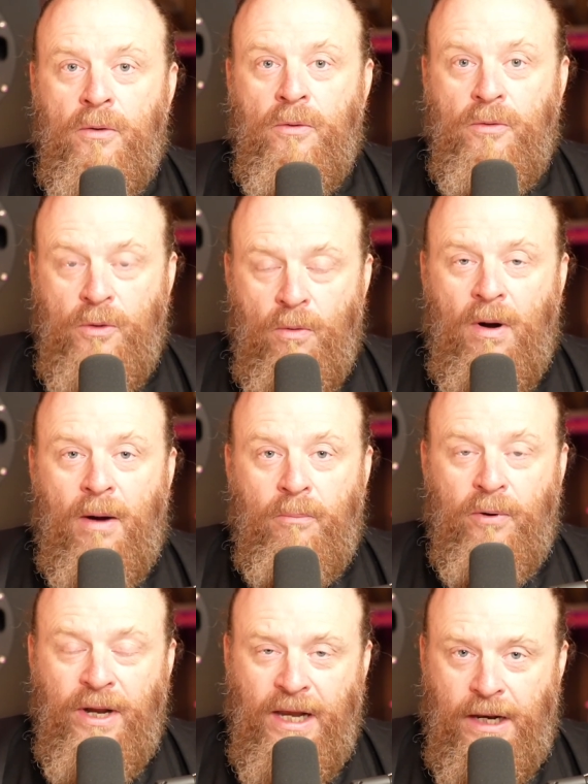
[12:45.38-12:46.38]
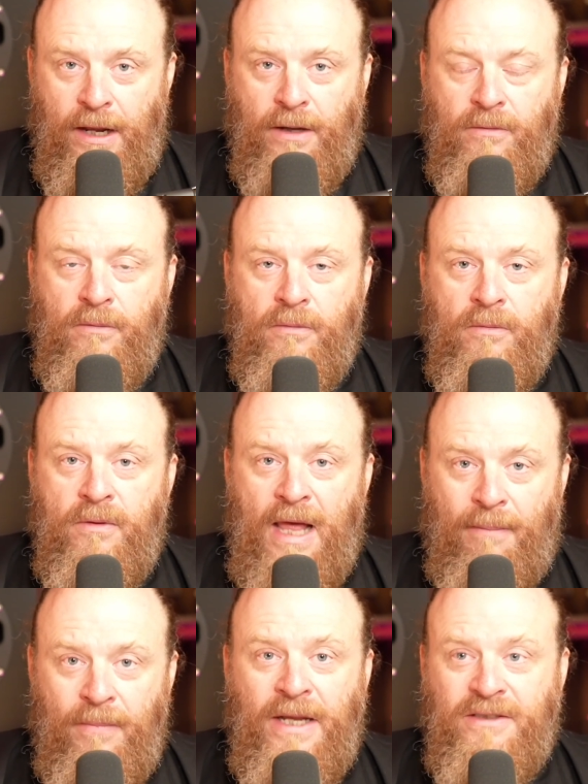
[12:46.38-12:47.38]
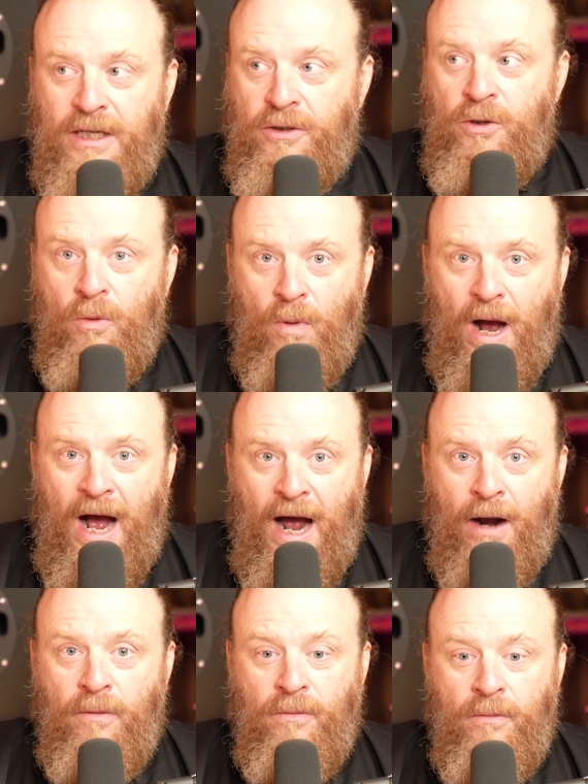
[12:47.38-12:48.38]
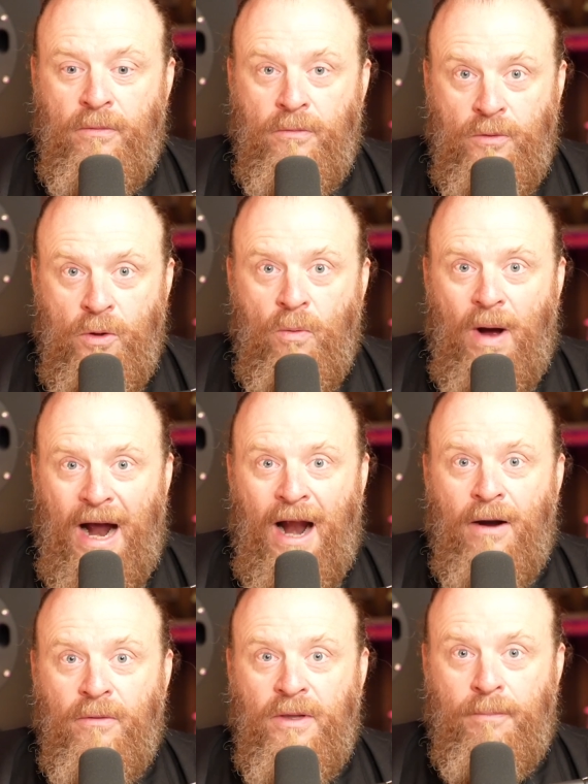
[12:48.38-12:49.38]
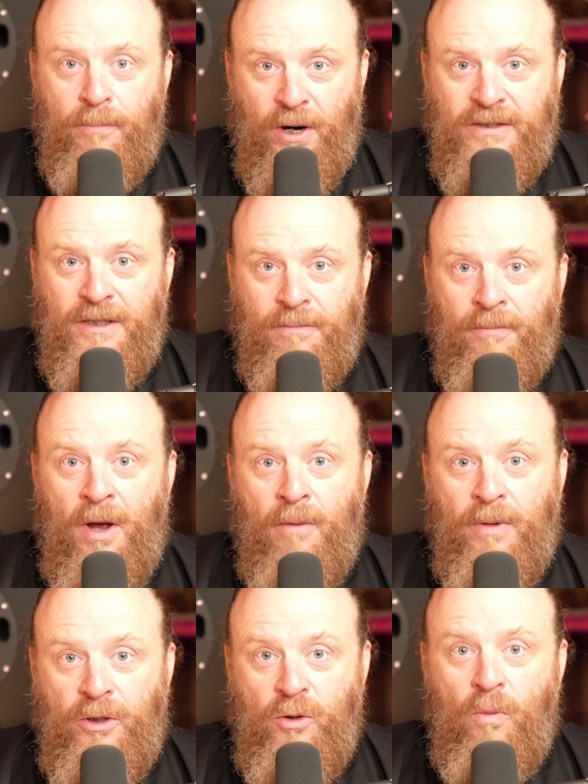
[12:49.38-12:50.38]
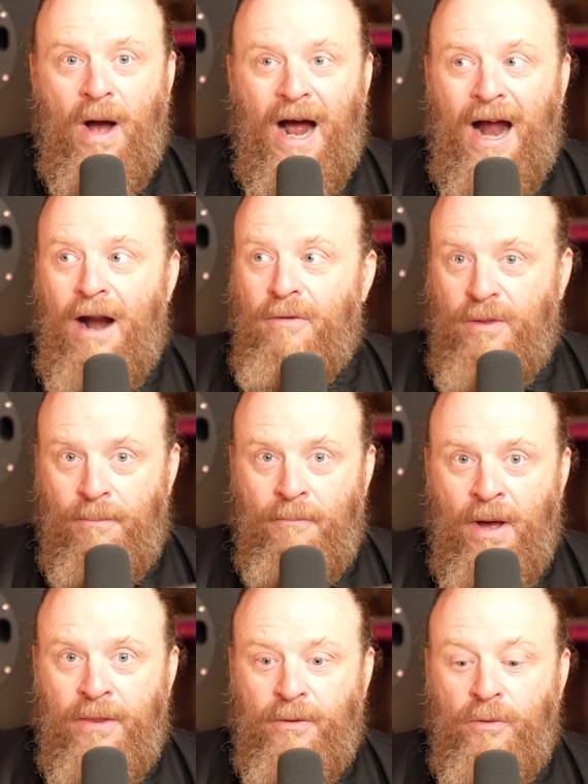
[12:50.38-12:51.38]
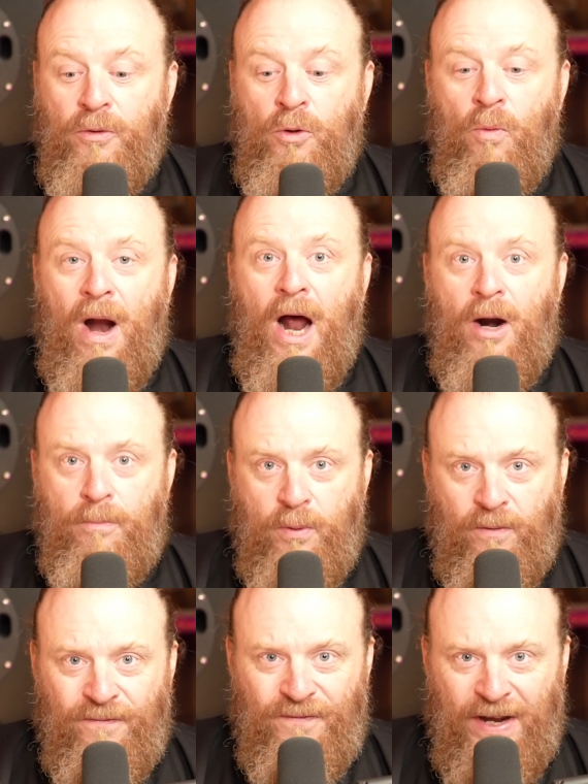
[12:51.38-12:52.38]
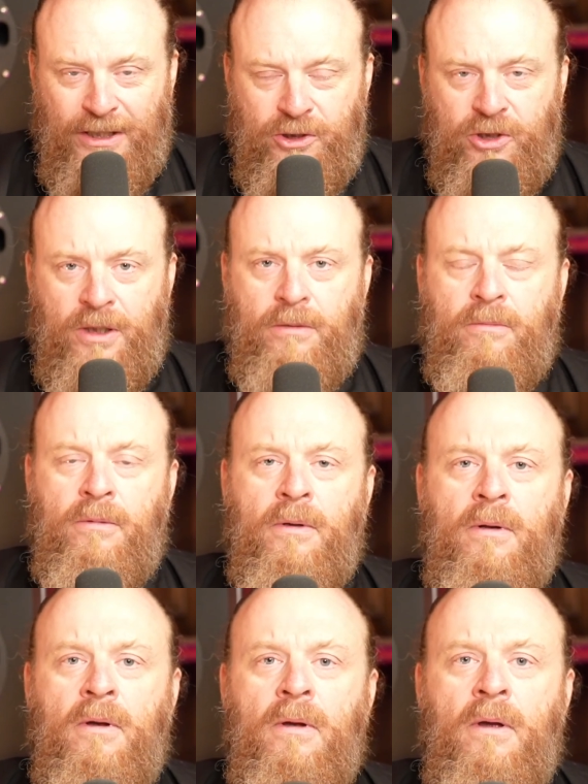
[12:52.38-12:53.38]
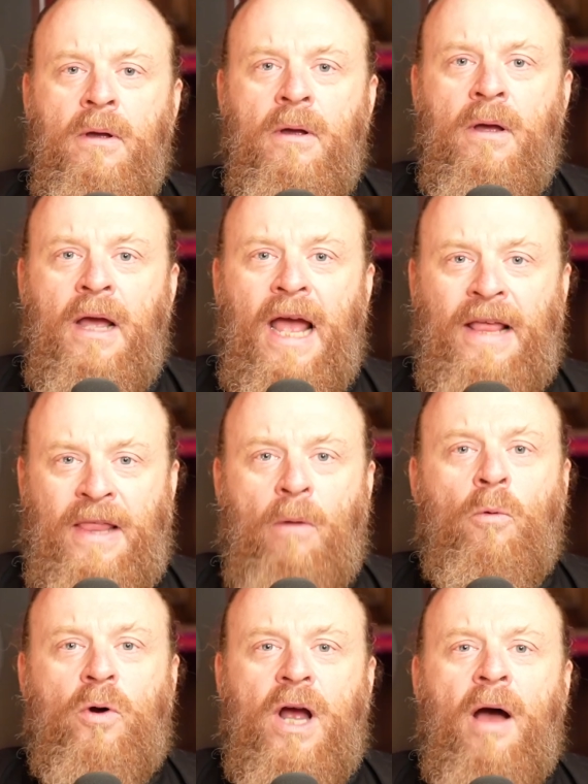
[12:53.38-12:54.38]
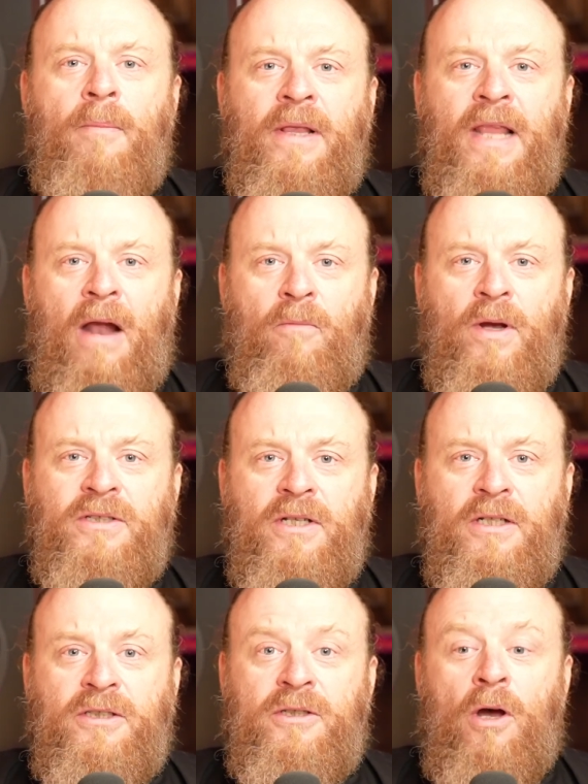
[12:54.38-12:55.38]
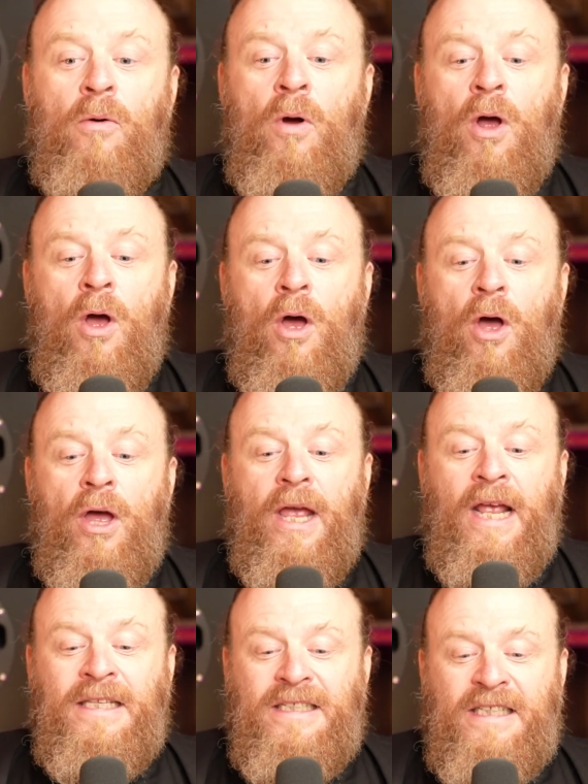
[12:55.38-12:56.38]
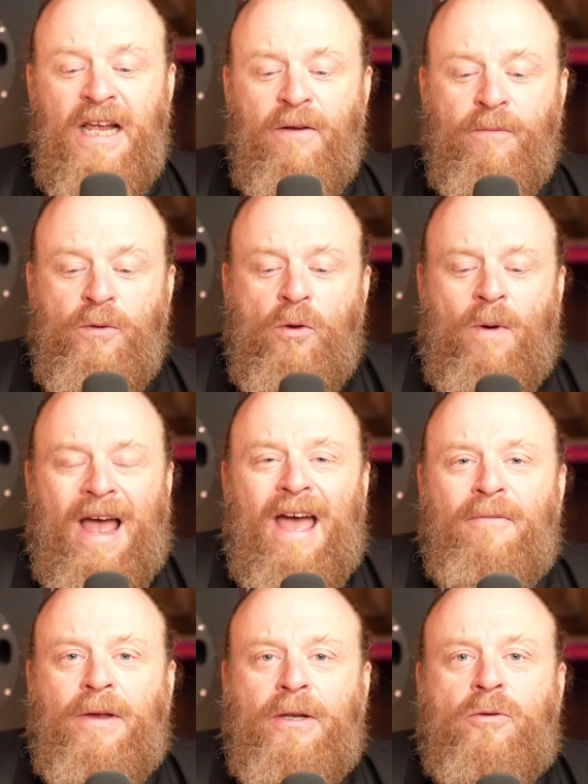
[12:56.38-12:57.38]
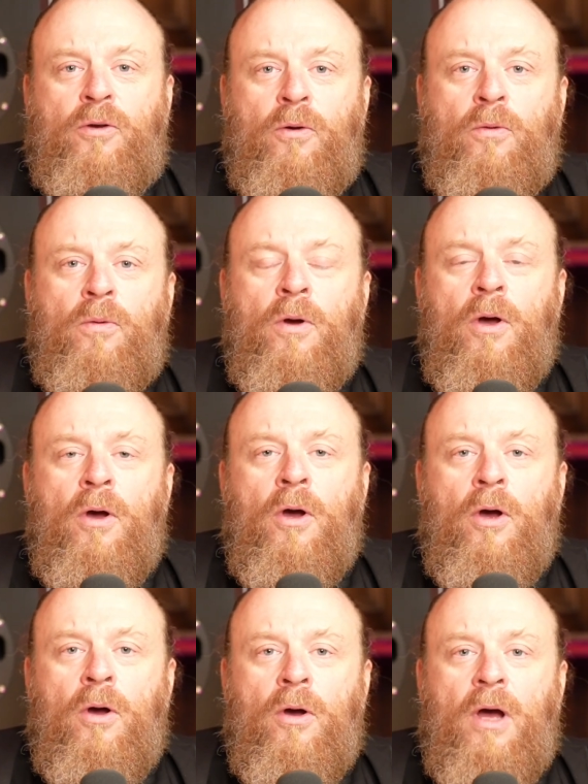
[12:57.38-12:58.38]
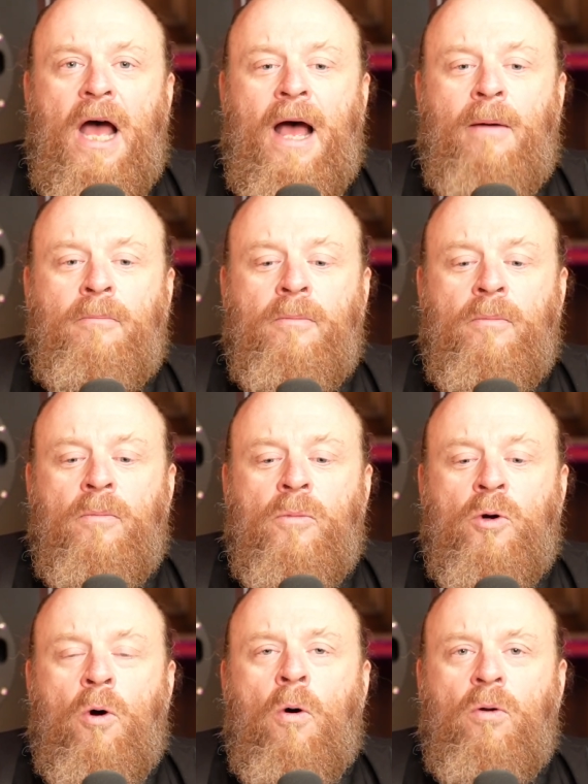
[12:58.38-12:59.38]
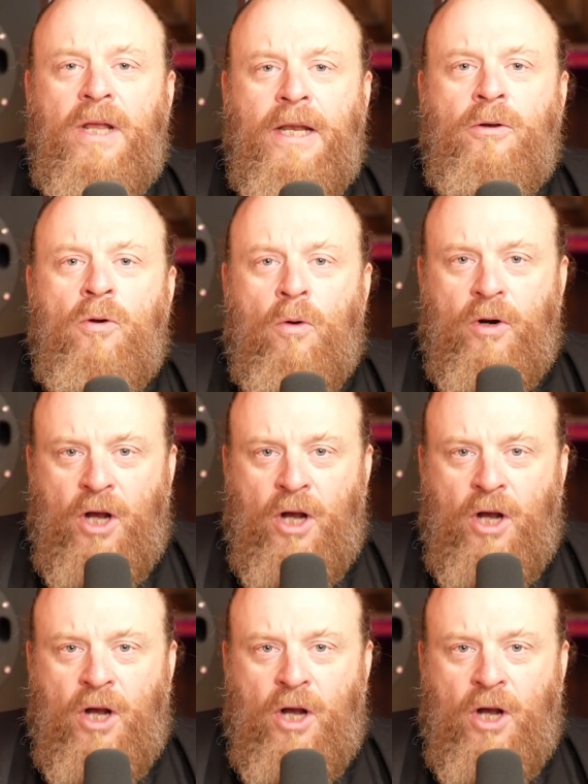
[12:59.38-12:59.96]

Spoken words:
you are bringing it. That means that you are the present moment. You are the mother. You are perfection. And that will come in that resonance. So instead of you having to call in your